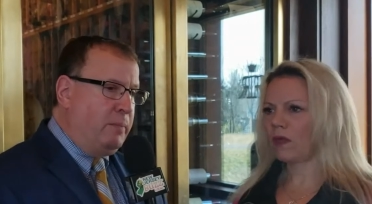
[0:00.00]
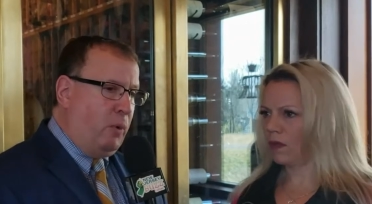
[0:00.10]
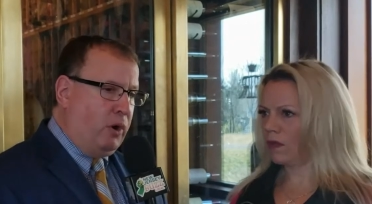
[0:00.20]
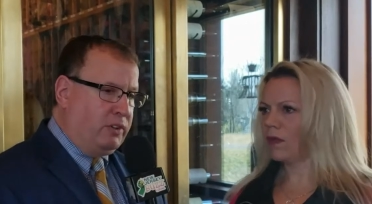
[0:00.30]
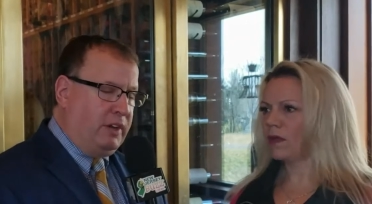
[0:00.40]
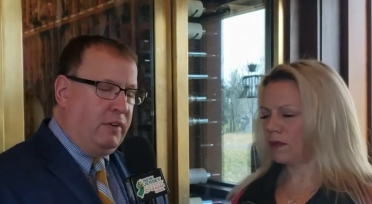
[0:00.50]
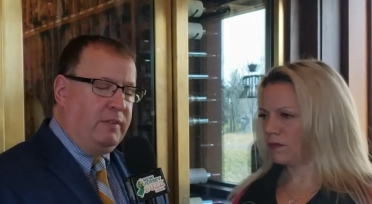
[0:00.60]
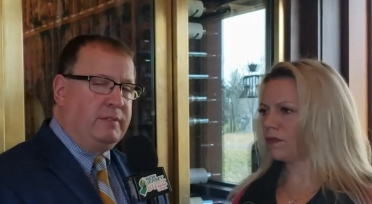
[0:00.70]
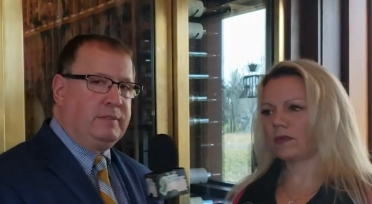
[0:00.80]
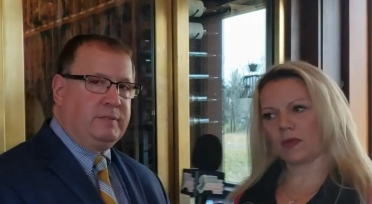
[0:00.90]
Speaker 1: park there.
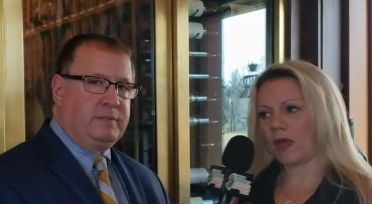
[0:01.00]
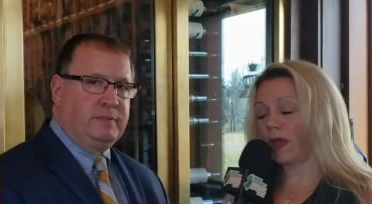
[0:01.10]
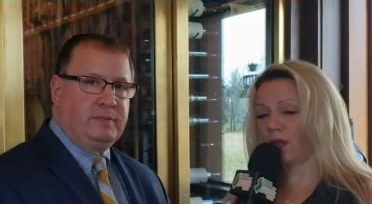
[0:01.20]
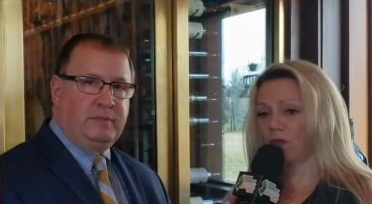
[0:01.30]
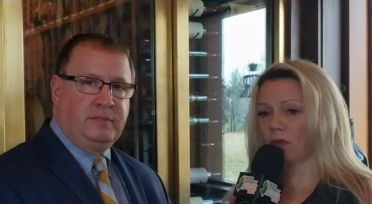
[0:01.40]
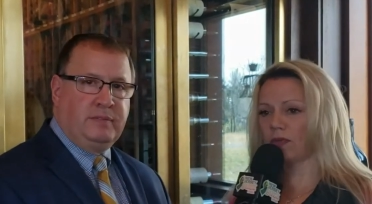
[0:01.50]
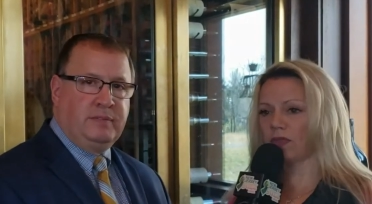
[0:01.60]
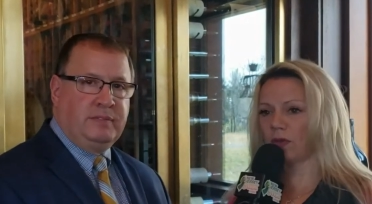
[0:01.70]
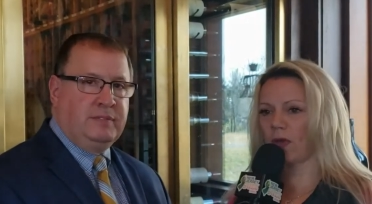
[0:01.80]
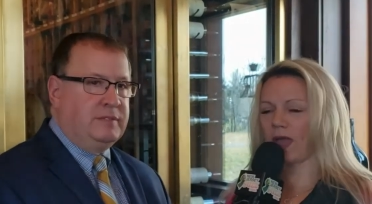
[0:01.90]
Speaker 2: I agree with
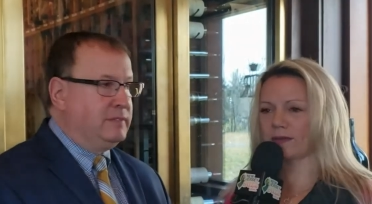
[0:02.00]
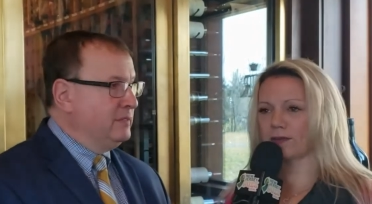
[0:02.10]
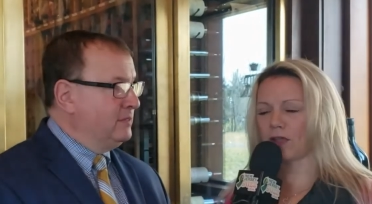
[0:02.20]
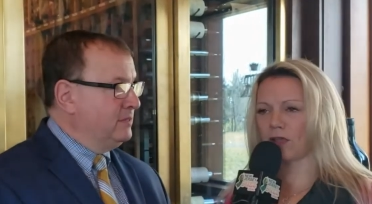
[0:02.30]
you. And